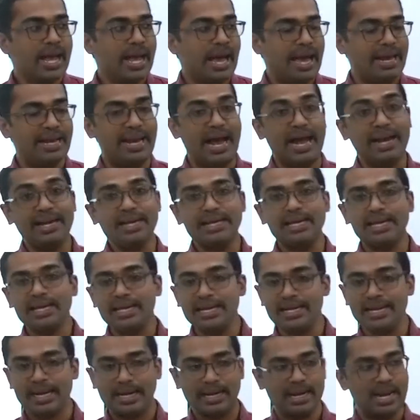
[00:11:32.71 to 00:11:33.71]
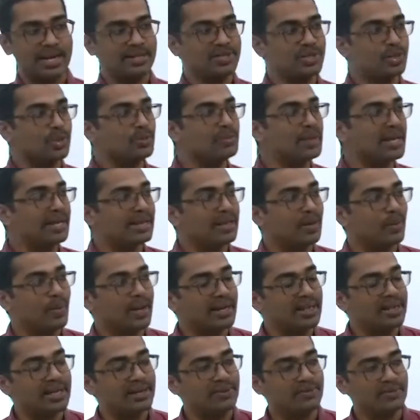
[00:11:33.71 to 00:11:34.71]
And ideally in a classroom like the
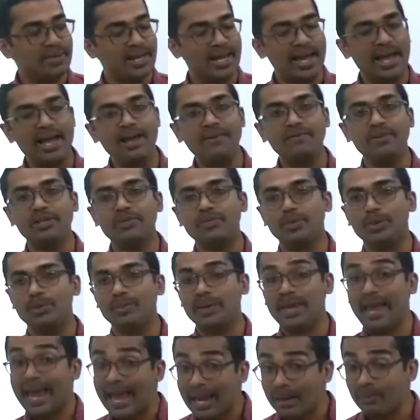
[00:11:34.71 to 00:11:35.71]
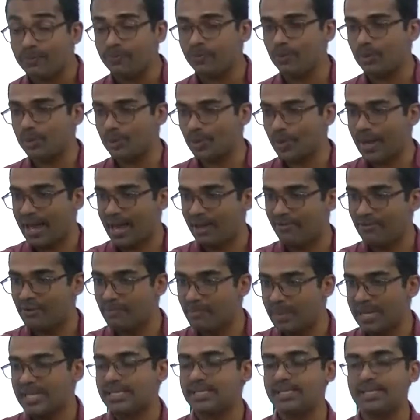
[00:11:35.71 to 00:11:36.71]
one that we have, it would be helpful to have a
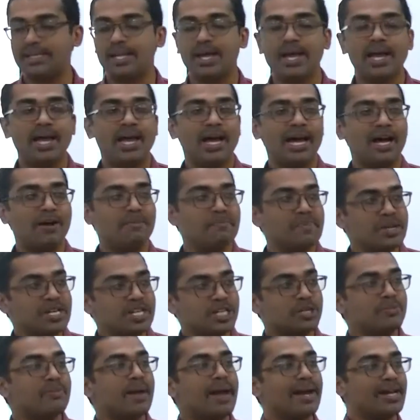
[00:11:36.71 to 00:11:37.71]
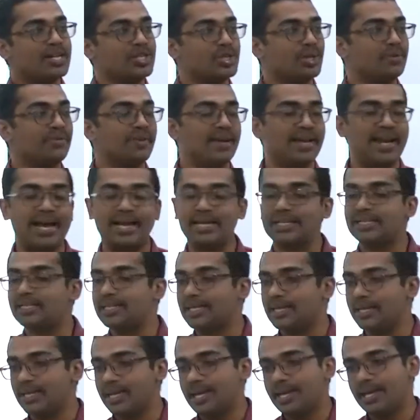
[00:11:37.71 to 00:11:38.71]
mishmash of
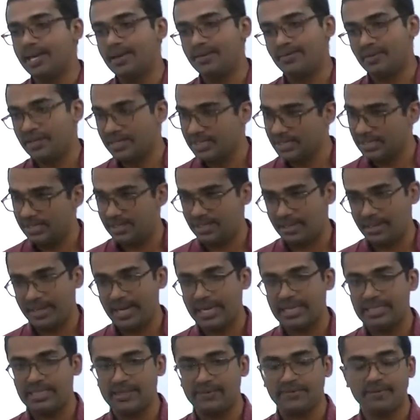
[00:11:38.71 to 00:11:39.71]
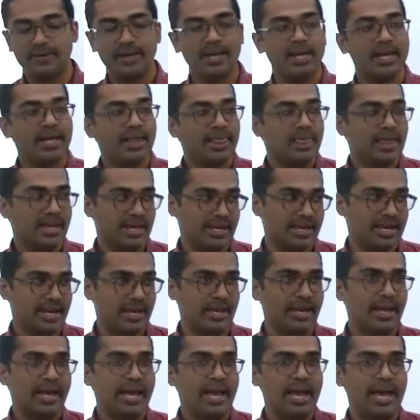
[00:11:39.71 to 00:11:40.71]
analytic versus creative
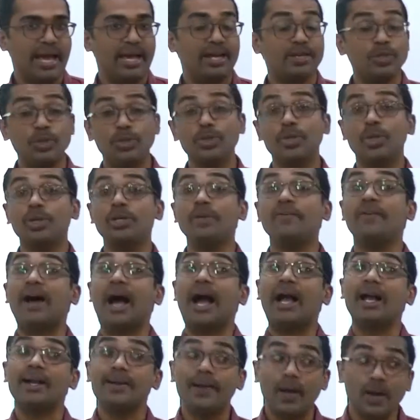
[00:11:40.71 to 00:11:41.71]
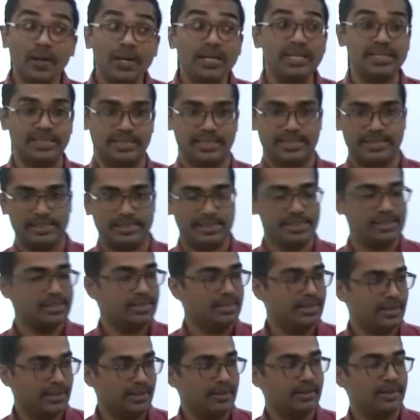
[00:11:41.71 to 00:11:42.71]
thinking, and to sort of acknowledge this,
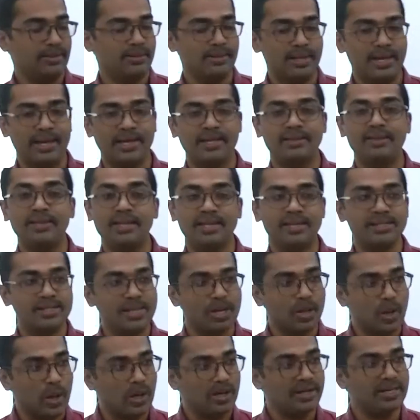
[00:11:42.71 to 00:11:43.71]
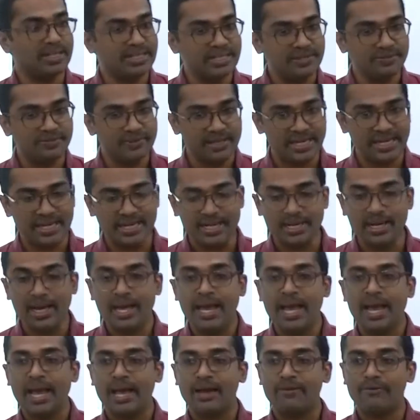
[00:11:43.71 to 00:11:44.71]
that there is a cognitive need
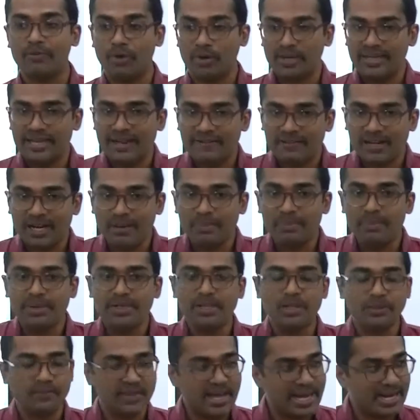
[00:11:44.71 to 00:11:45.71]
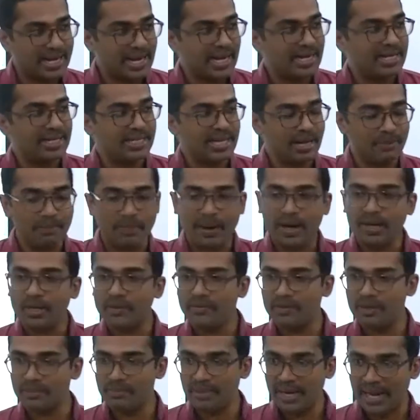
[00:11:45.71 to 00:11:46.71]
for development of the analytic part
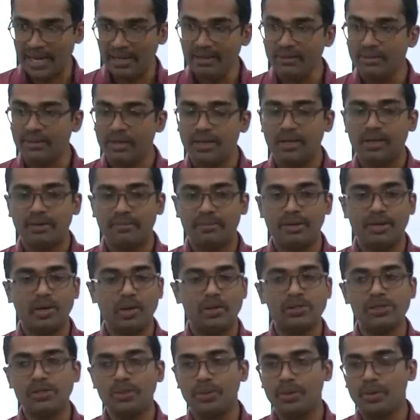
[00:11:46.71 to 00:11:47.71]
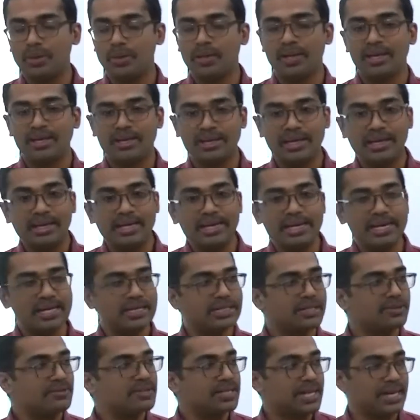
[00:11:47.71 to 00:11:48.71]
of the brain, but also the
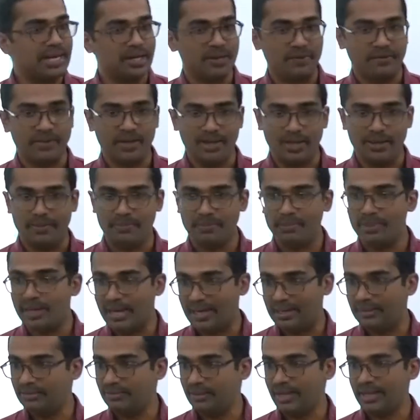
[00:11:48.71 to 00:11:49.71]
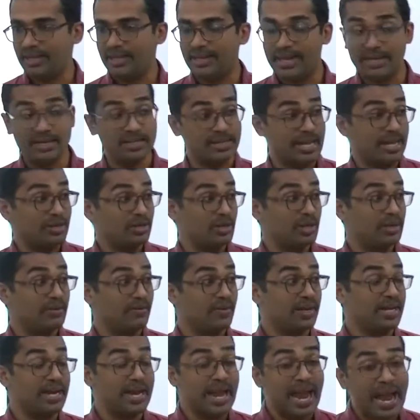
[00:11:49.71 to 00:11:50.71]
creative side of the brain. And that is actually
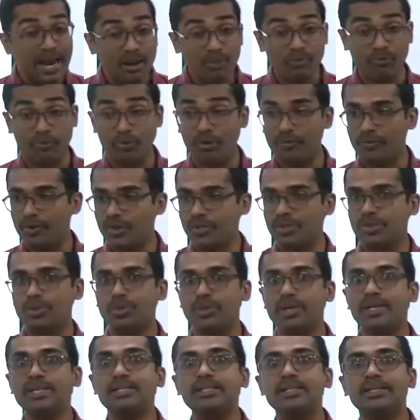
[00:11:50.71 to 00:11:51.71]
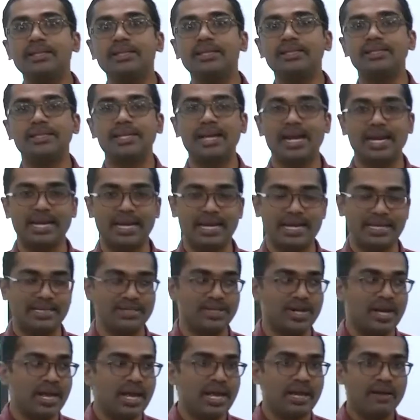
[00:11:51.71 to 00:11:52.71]
very helpful for students in this day and age,
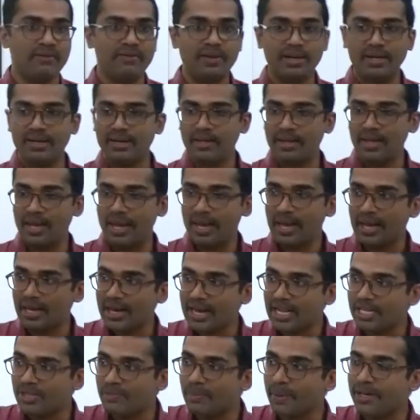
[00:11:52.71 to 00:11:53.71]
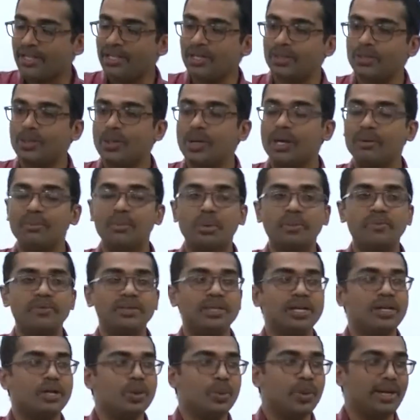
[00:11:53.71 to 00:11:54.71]
wherein they are expected to come up with
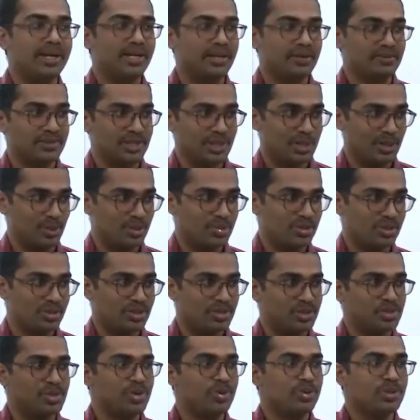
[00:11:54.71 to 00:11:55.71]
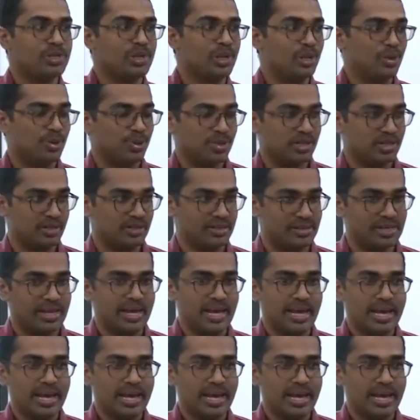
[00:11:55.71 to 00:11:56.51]
innovative solutions, new solutions.